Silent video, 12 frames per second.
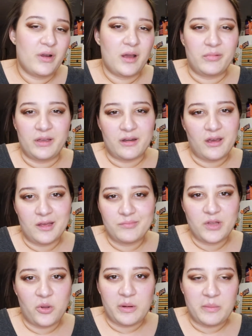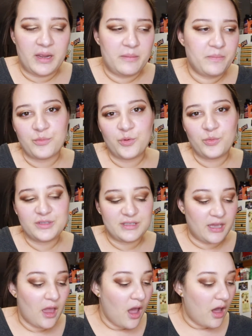Probably not, knowing me, but we'll
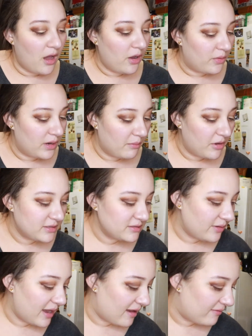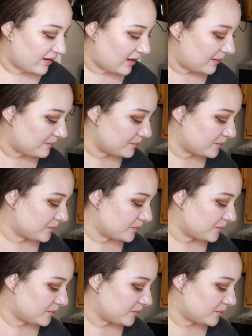see. Oh, and I'm also having